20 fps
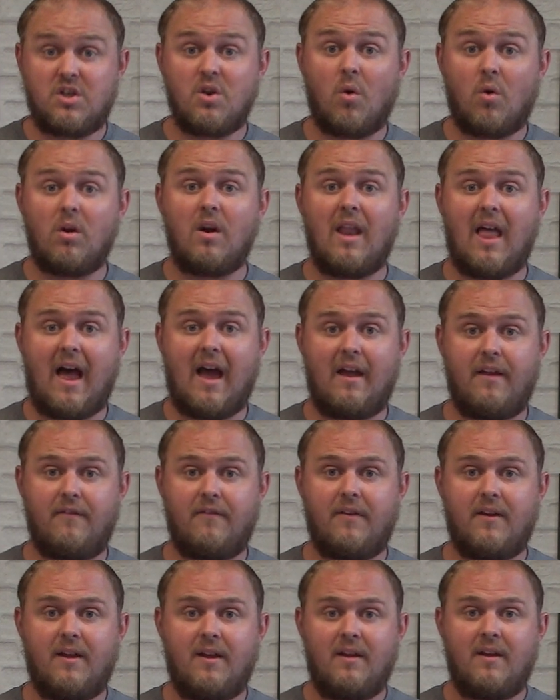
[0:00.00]
your
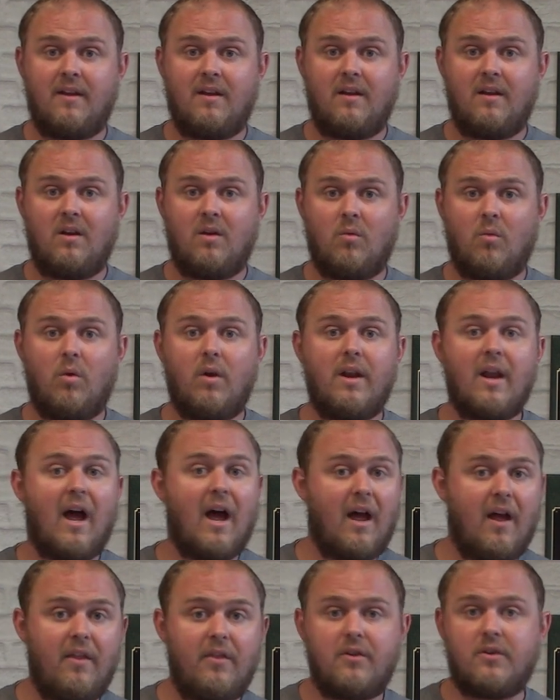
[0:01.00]
life? Would
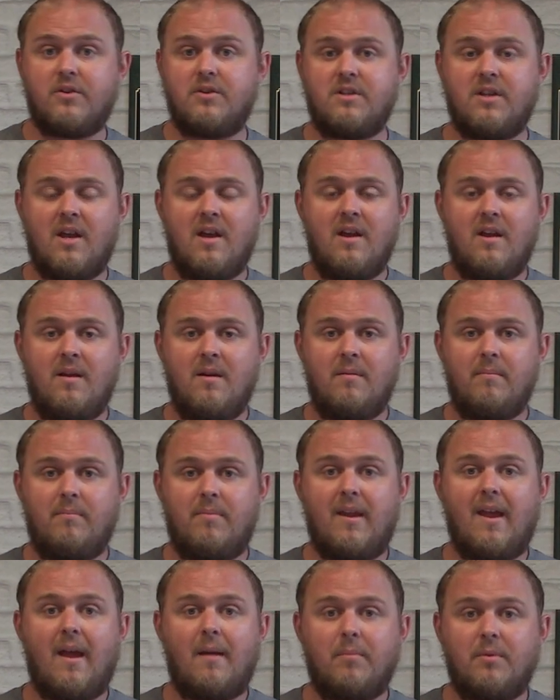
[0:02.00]
others
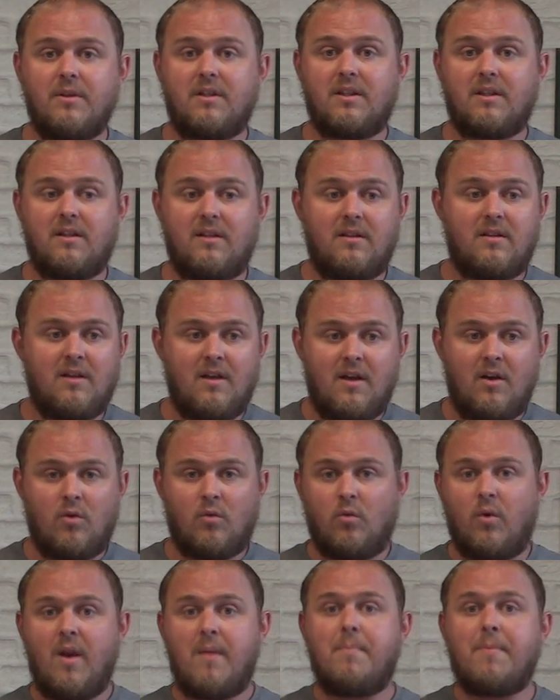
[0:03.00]
be able to
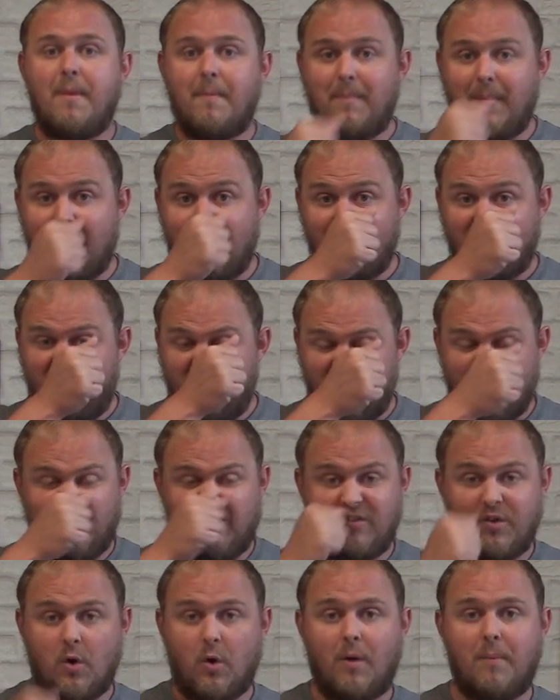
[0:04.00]
reap the benefit
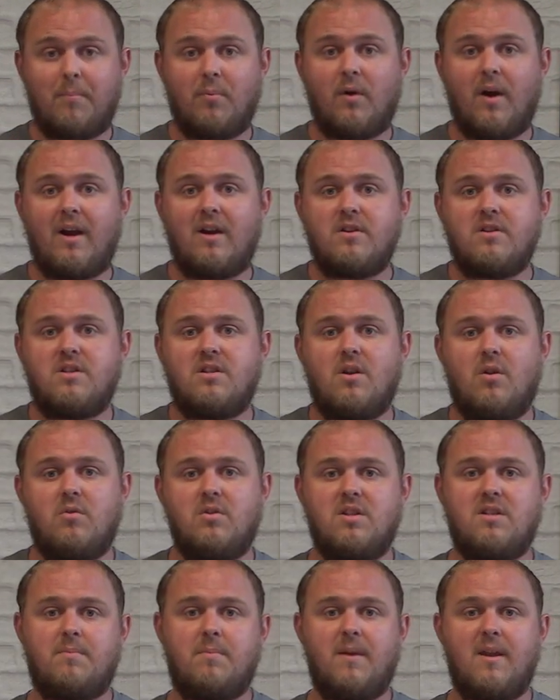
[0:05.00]
of your prayers, so
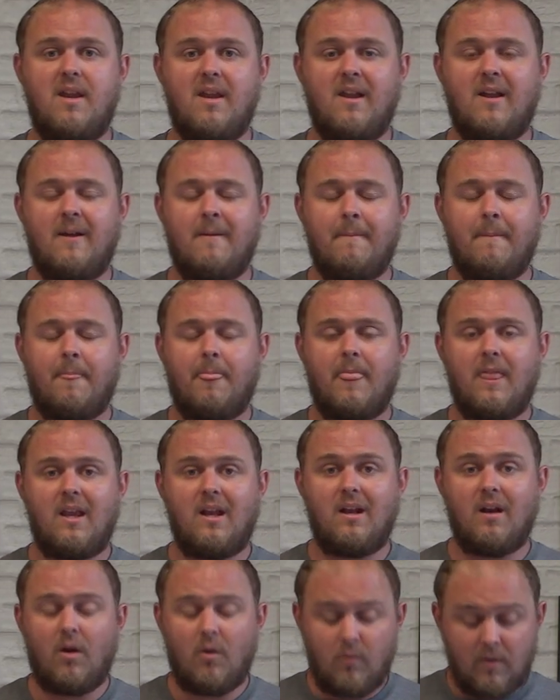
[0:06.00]
to speak?
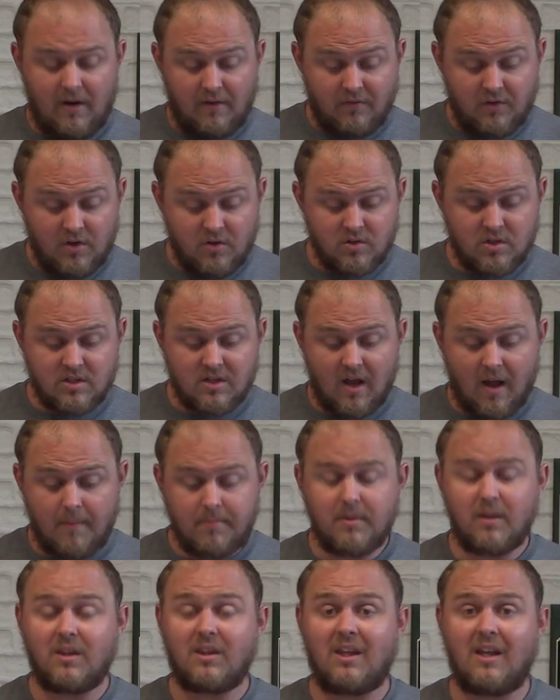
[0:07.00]
Whenever you
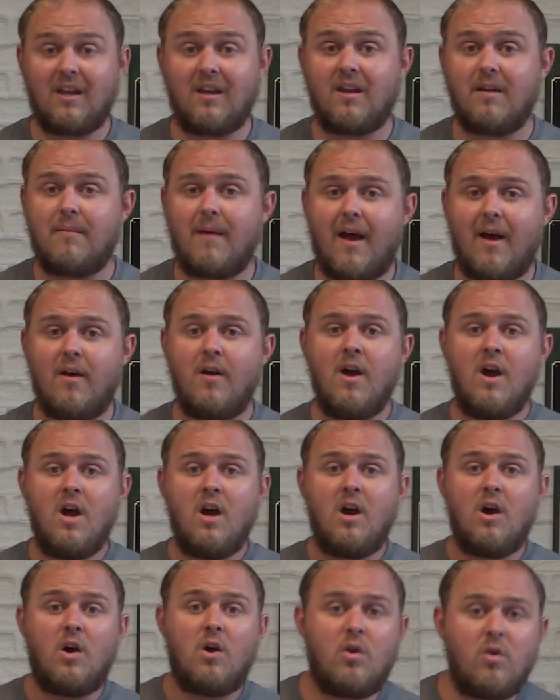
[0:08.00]
stop to think about
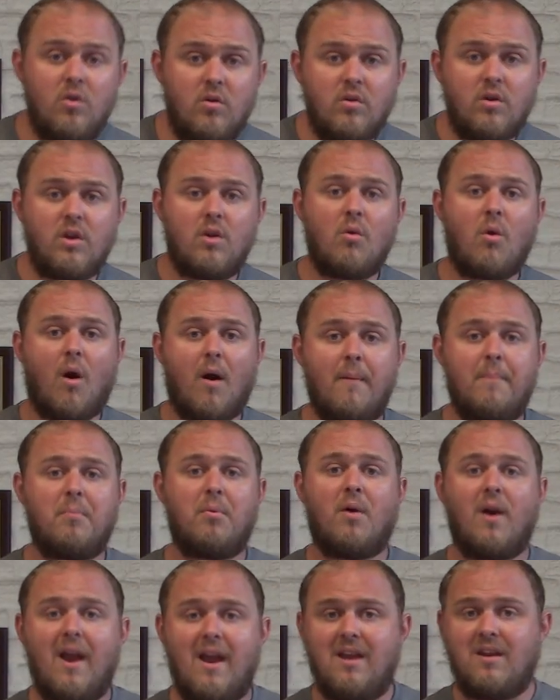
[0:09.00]
who you are
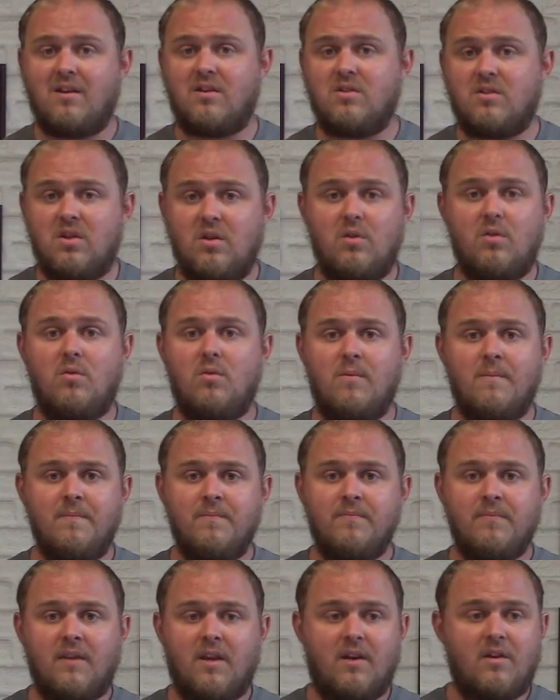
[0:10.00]
praying to,
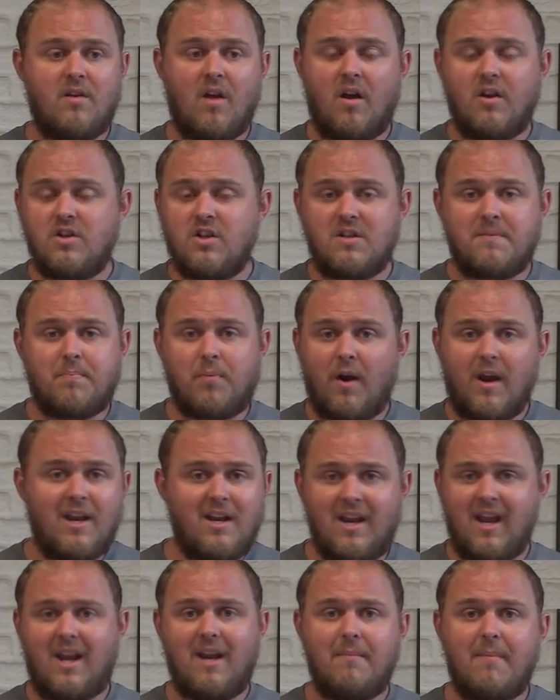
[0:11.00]
you're not just
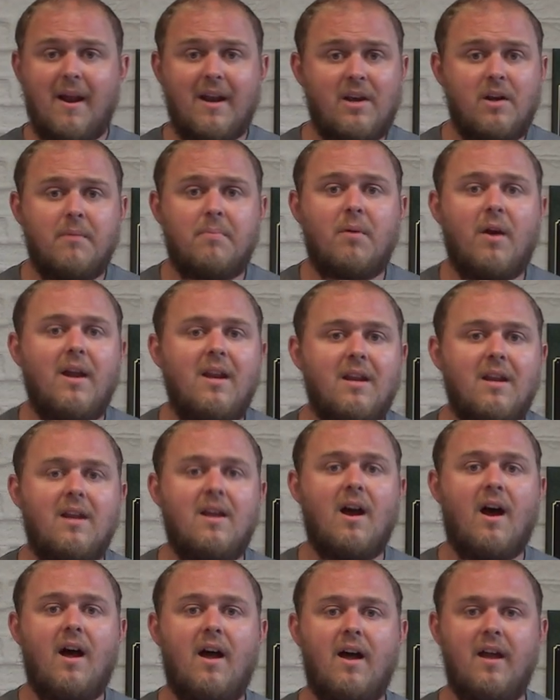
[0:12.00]
praying to anybody, you're praying to
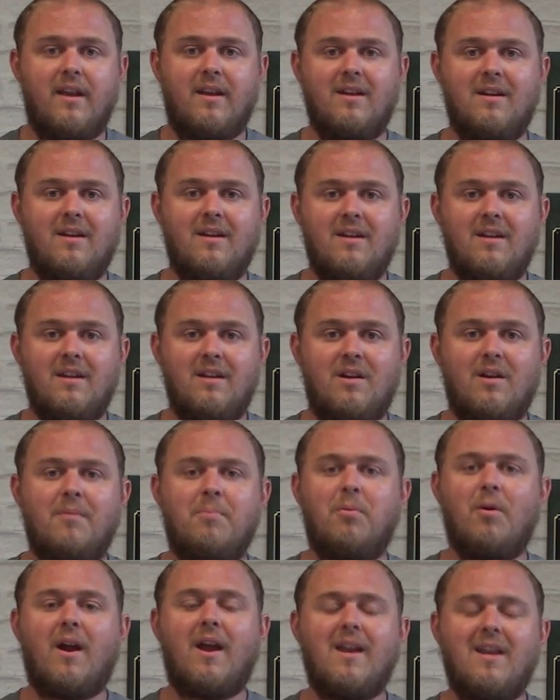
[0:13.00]
God. You're
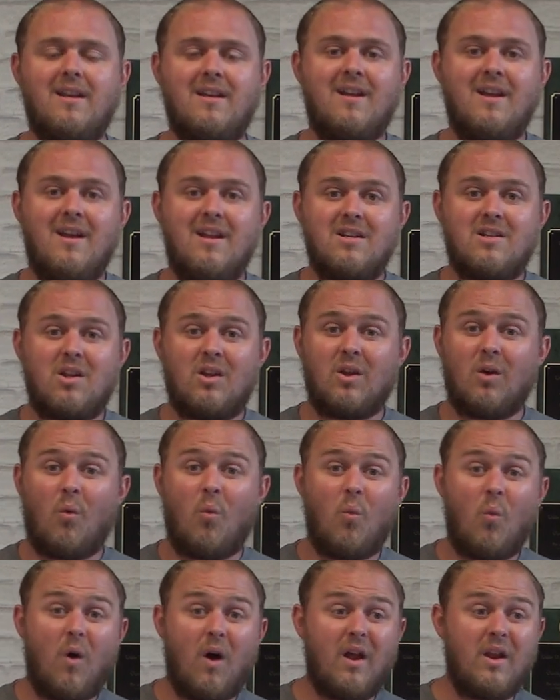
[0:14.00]
praying to the
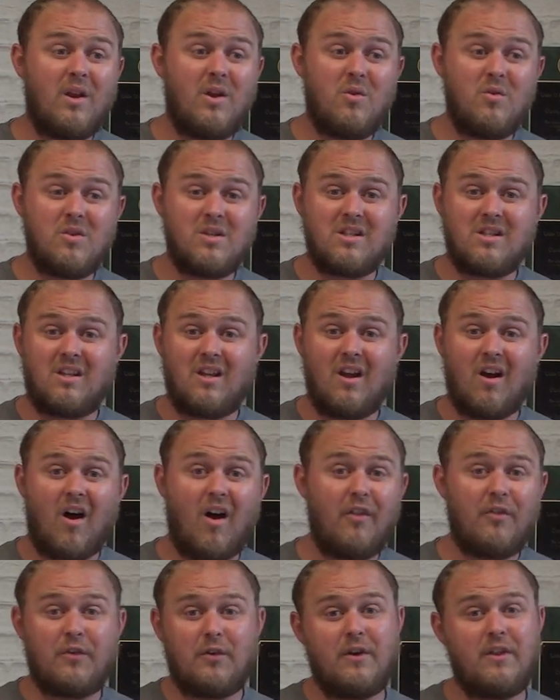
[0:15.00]
one who is the
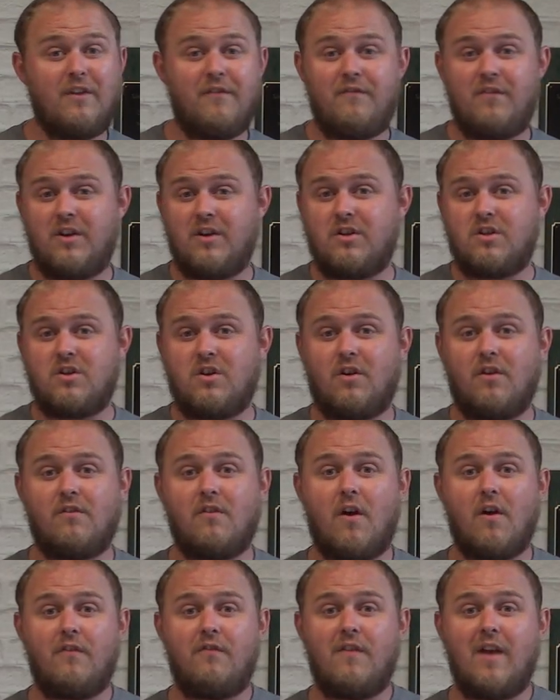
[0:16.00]
author and the finisher
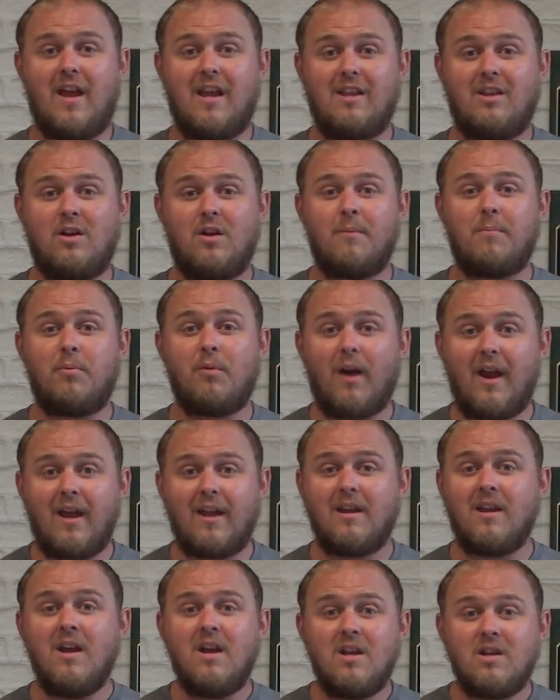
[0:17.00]
of our faith. You're
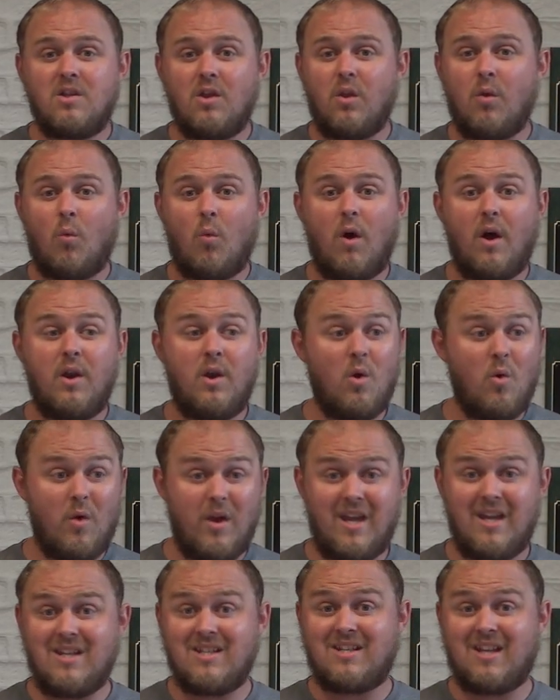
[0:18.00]
praying to the one who
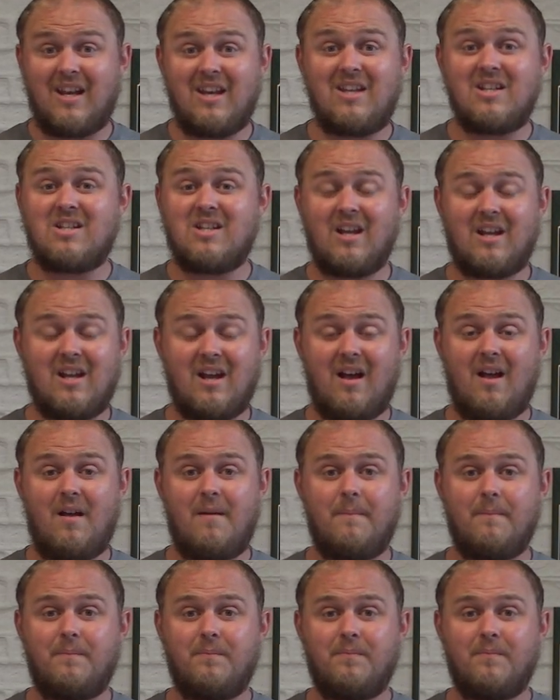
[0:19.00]
is and is to
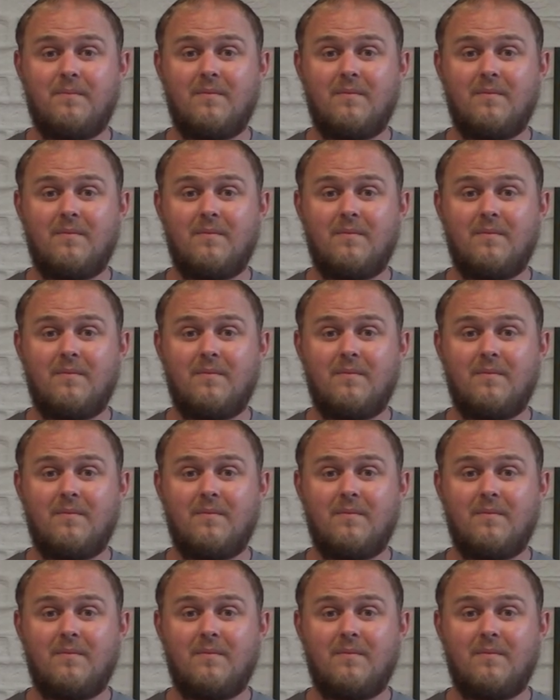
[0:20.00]
come.